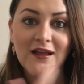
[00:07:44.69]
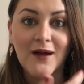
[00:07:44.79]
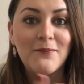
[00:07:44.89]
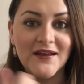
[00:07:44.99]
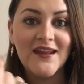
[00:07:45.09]
Like
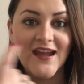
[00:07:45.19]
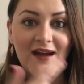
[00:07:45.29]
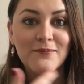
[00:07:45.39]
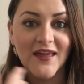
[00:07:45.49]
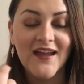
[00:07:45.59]
come Monday,
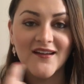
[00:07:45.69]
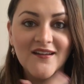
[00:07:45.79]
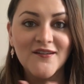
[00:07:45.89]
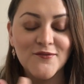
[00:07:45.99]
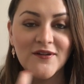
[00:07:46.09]
I'm like
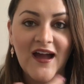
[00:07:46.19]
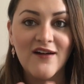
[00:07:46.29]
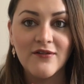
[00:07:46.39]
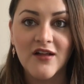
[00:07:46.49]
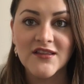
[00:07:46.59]

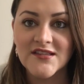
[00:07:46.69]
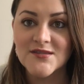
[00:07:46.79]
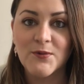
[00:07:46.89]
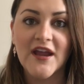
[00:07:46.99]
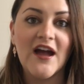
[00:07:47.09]
have all
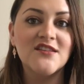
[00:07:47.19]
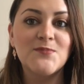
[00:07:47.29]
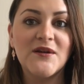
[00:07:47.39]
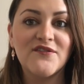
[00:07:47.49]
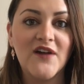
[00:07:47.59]
these breakouts.
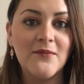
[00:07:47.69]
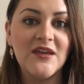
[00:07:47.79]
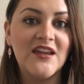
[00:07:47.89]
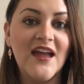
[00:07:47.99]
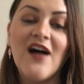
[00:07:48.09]
But if I'm
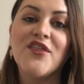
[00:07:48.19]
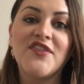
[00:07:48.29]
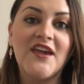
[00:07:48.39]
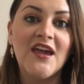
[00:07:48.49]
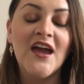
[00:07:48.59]
eating
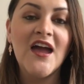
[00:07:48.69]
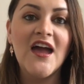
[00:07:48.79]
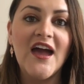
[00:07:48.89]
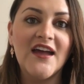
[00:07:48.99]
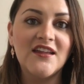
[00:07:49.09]
healthy
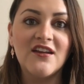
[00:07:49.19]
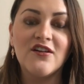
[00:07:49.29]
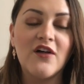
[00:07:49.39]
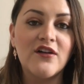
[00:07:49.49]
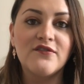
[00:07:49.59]
and eating
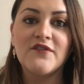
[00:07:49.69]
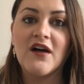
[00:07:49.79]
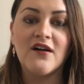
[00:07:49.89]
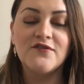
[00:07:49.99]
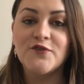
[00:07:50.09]
a lot of
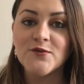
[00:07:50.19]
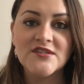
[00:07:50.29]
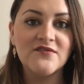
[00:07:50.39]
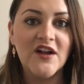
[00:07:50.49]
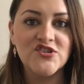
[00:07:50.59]
uh,
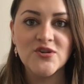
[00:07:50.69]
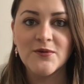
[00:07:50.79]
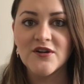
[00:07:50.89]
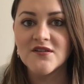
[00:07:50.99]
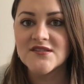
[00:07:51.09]
fruits and
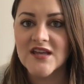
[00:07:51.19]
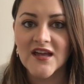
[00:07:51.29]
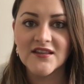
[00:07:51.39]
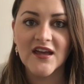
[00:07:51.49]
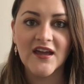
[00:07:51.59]
vegetables
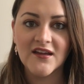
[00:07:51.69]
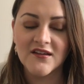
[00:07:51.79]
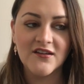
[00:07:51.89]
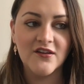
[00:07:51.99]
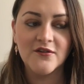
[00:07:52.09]
and like,
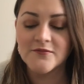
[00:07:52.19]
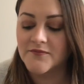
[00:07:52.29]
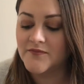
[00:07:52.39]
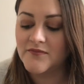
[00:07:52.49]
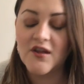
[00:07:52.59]
you know,
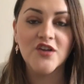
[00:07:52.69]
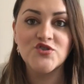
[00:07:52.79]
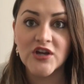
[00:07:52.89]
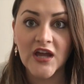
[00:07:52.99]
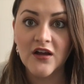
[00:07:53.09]
not
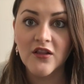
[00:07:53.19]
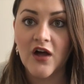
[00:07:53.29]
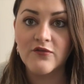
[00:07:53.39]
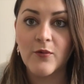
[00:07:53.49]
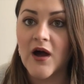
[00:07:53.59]
drinking a
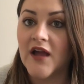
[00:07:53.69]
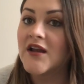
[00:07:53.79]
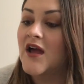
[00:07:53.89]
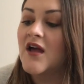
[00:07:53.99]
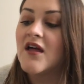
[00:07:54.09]
lot of wine,
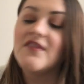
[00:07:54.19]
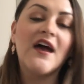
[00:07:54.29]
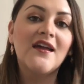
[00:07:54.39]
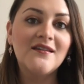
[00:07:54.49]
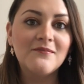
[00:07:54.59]

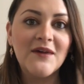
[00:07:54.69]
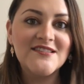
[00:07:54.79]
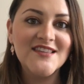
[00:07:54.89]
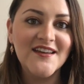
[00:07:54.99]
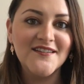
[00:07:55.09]
then my
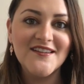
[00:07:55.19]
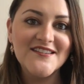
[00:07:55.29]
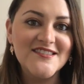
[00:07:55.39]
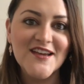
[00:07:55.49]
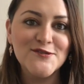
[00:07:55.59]
skin
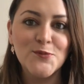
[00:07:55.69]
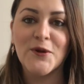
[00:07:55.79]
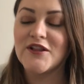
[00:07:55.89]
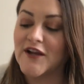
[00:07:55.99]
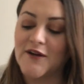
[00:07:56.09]
is like
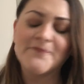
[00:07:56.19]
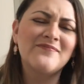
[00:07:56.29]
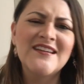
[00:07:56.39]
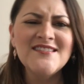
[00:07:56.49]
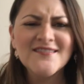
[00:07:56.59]
super clear.
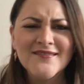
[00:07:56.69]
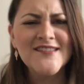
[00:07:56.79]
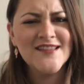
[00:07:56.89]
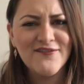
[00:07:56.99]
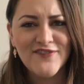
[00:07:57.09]
It's
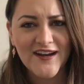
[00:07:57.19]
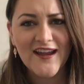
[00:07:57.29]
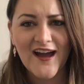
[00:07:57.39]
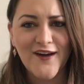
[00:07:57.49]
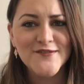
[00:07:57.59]
Isn't that
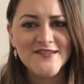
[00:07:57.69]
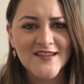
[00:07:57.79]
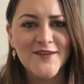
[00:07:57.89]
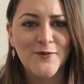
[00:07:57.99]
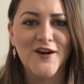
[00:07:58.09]
funny how
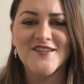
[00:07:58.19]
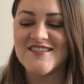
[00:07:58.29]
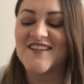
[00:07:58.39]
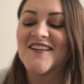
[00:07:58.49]
skin works?